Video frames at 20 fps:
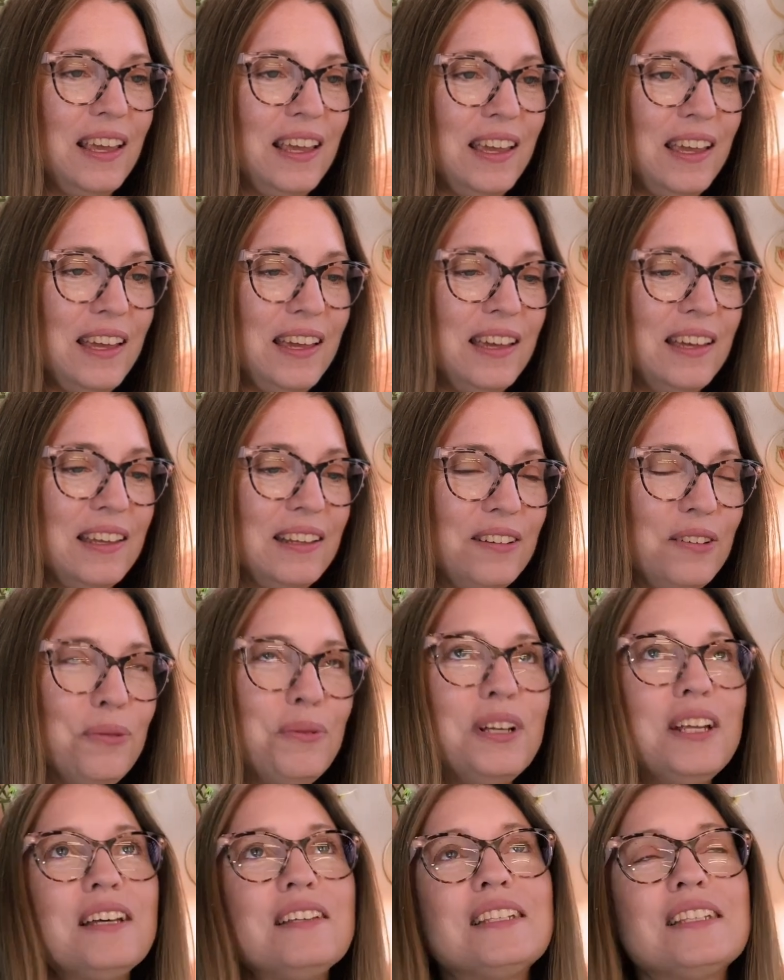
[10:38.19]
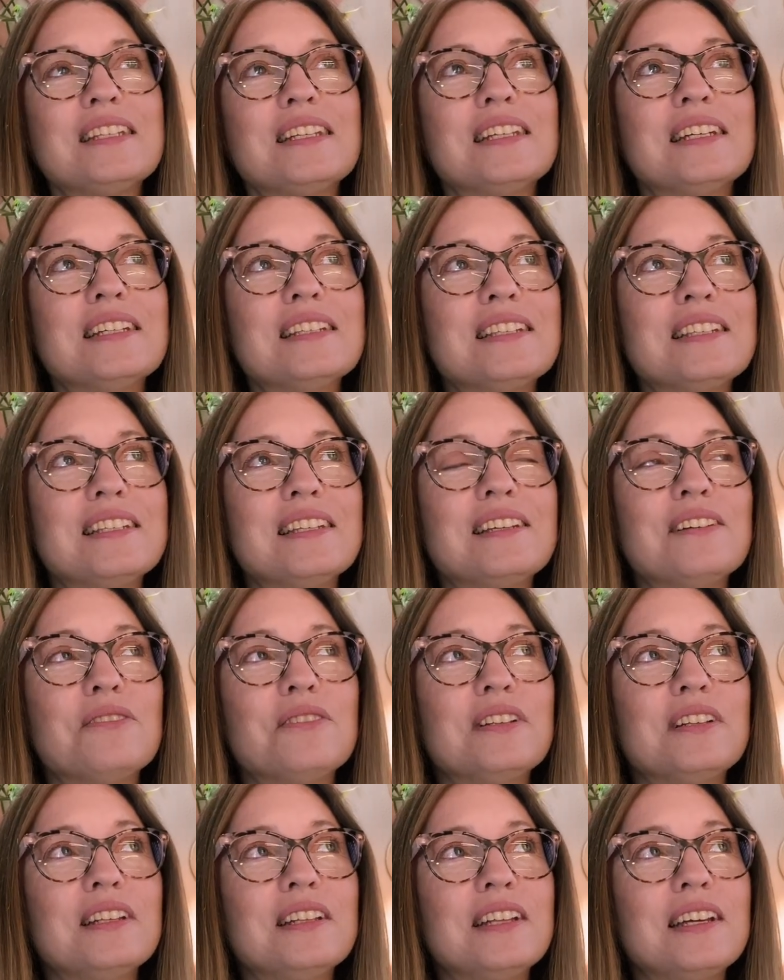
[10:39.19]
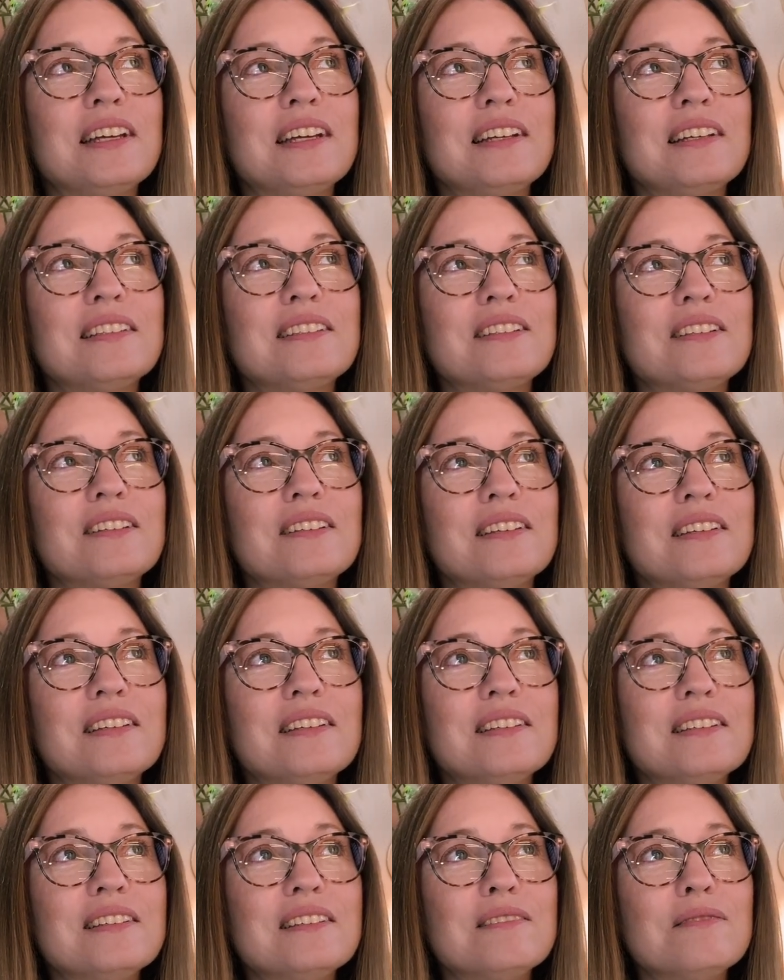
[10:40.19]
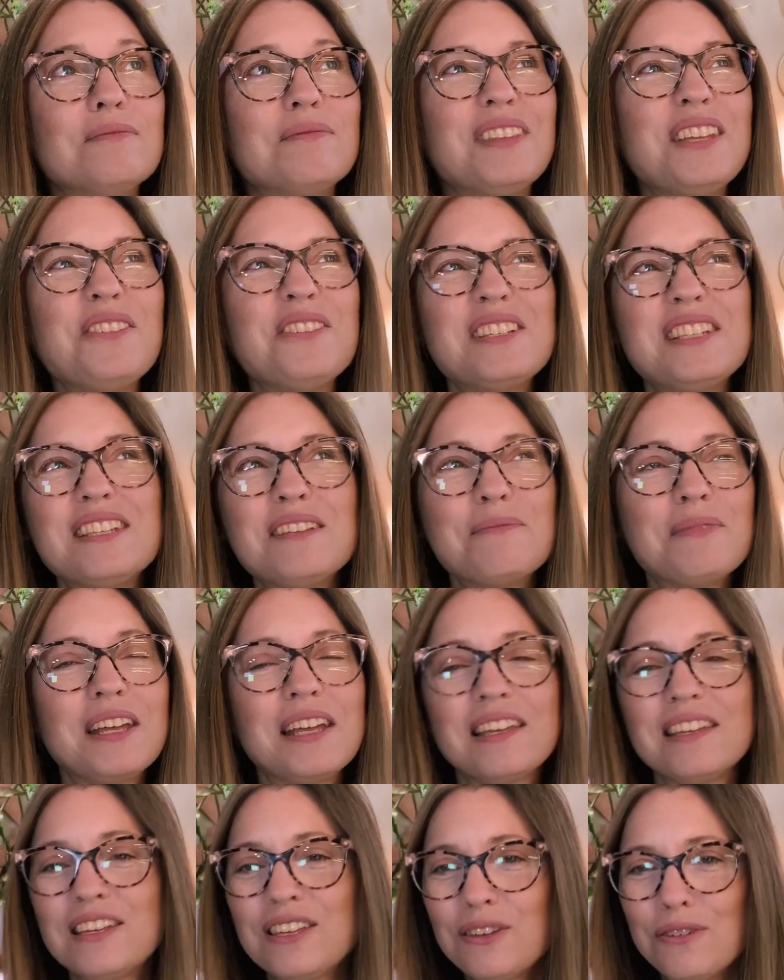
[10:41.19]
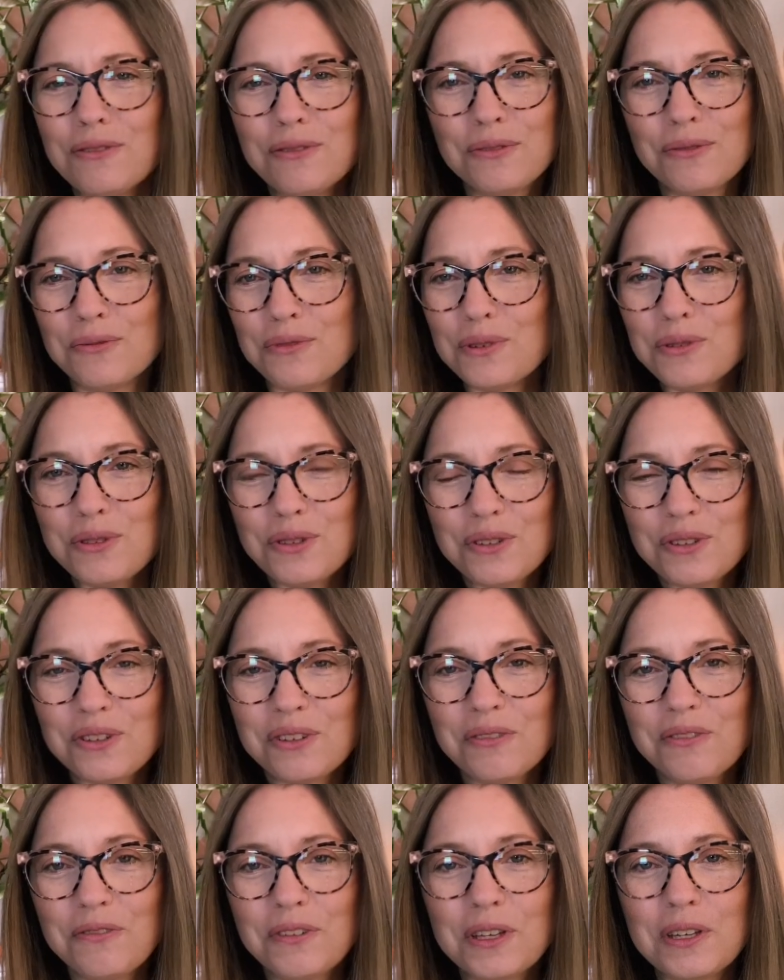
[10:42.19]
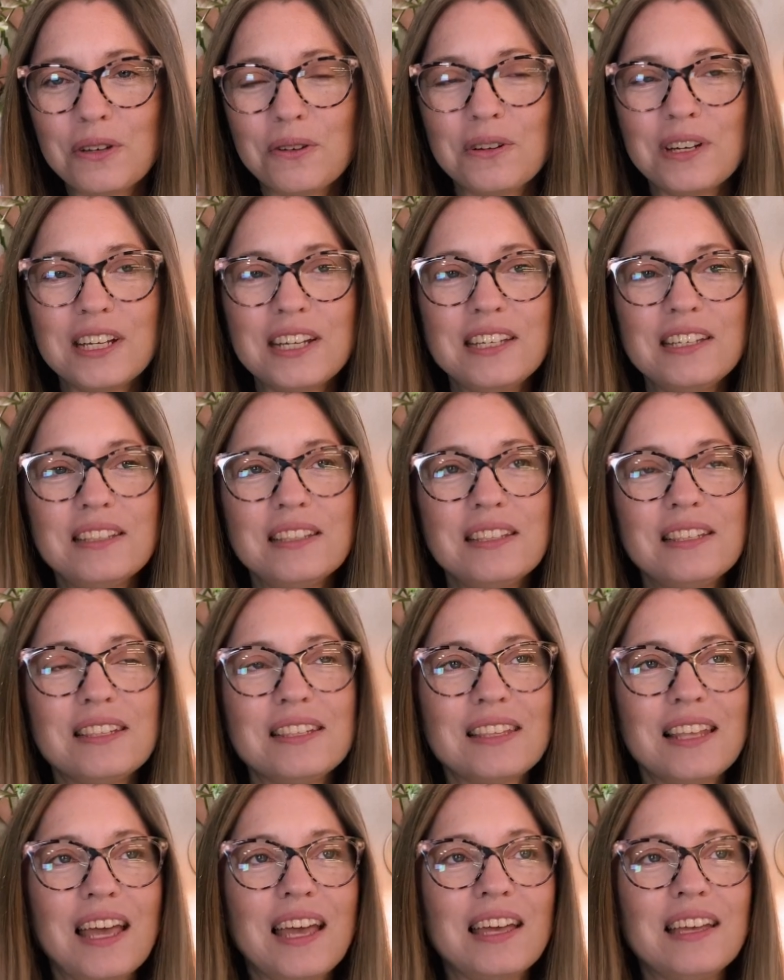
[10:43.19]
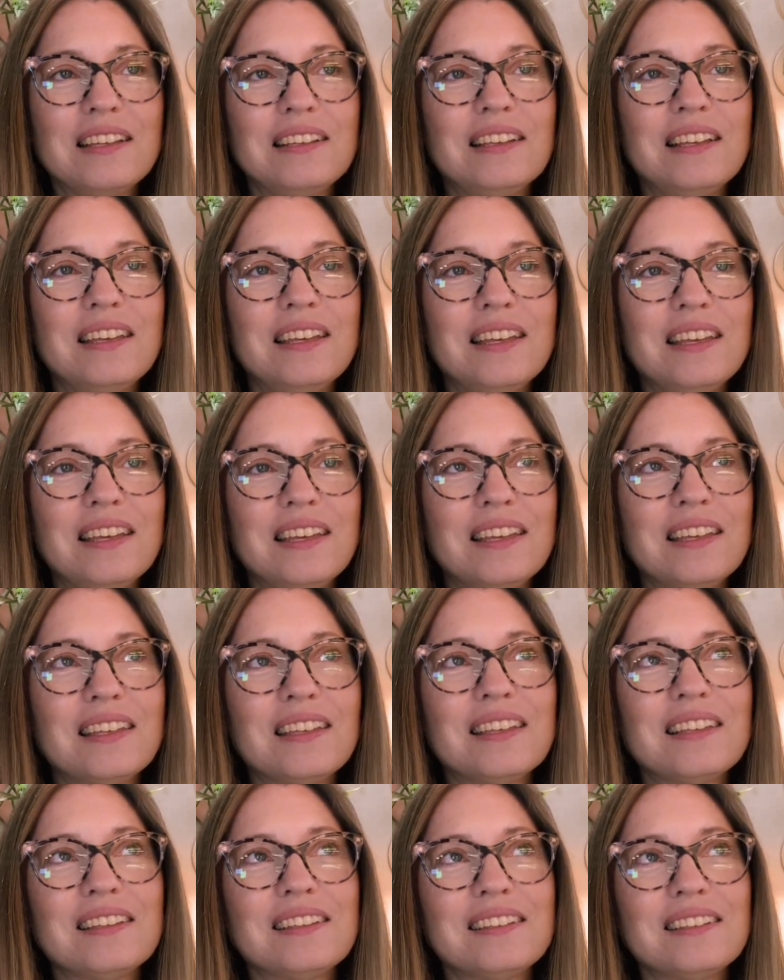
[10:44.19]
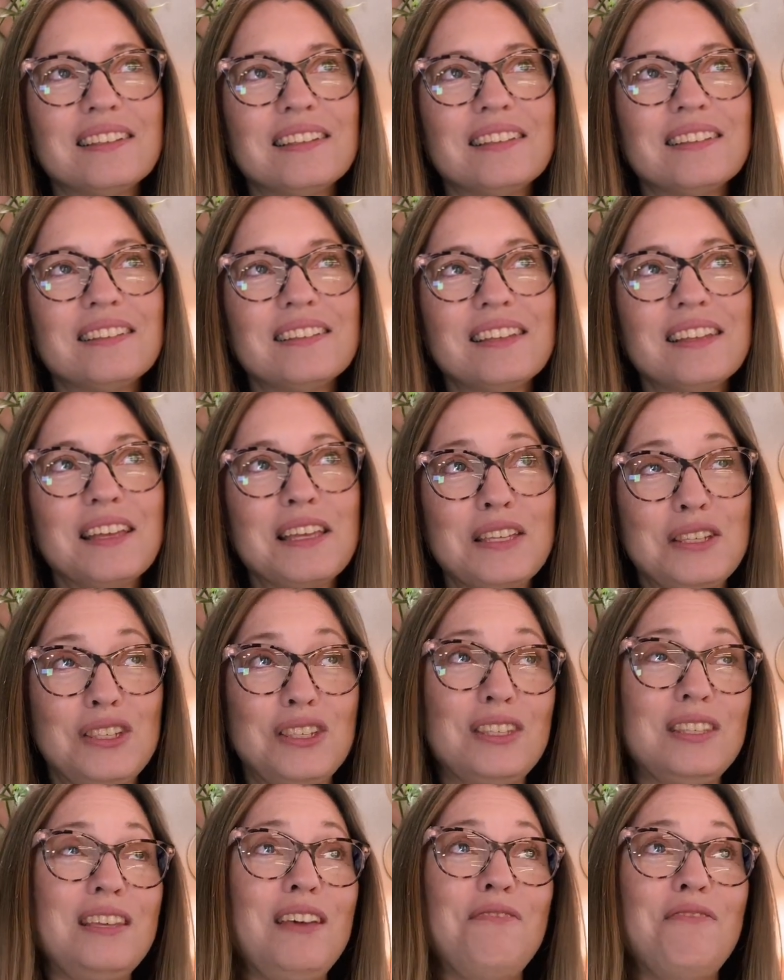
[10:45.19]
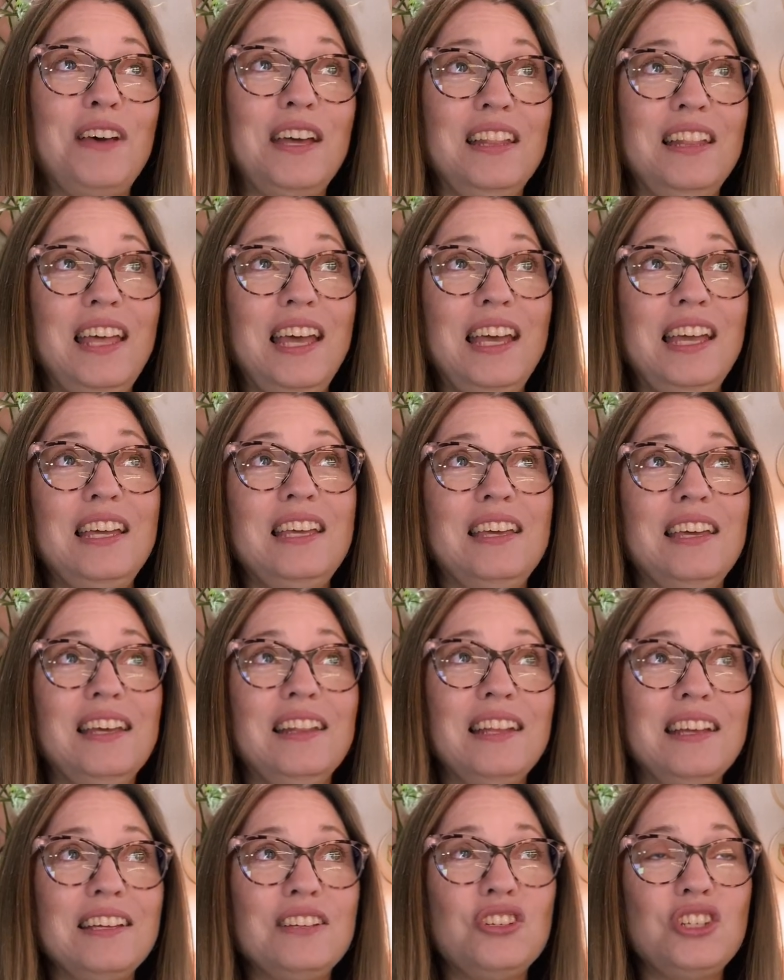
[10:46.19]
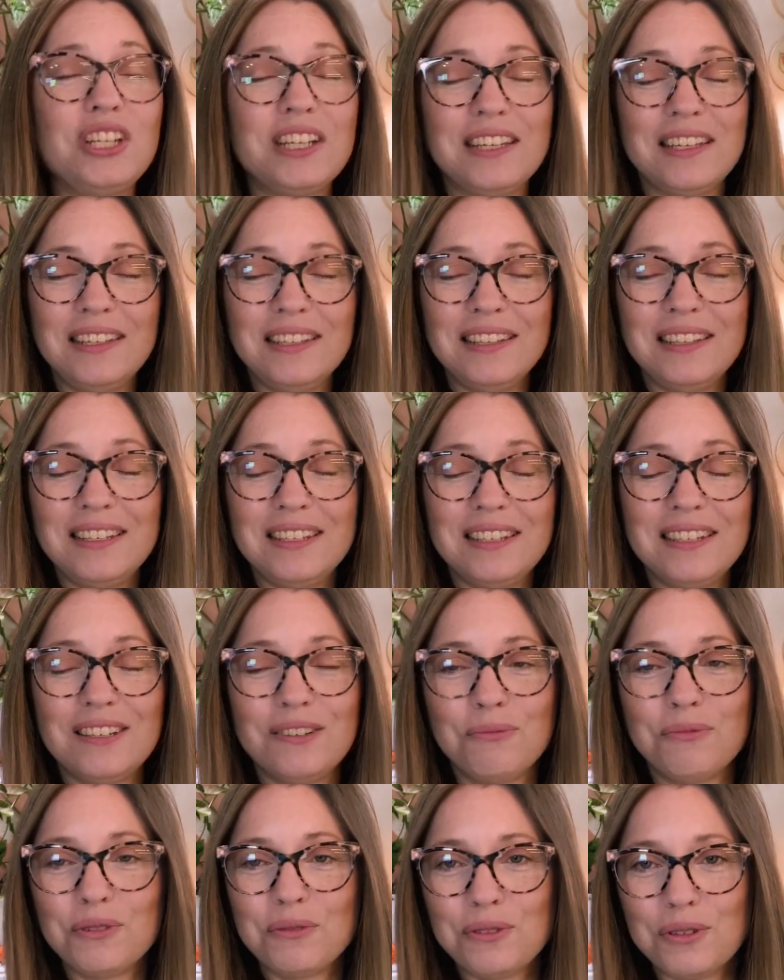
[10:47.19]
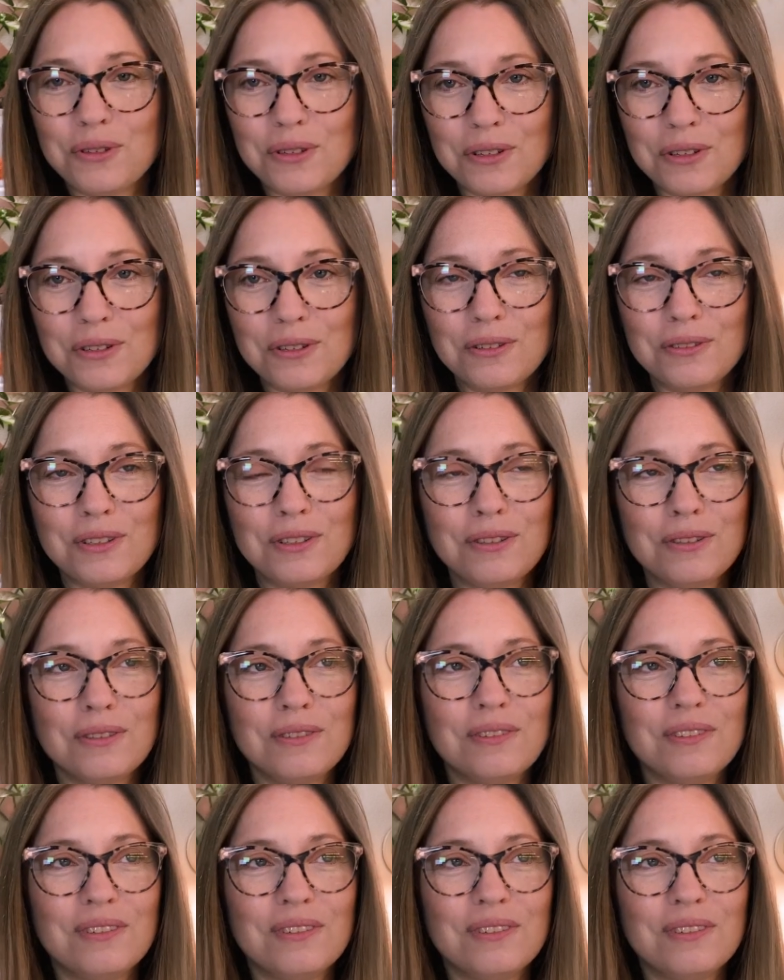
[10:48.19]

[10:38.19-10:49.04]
And what else did I see I really liked? There were some like cute rooster figurines that is stuff I like. I like chickens, roosters,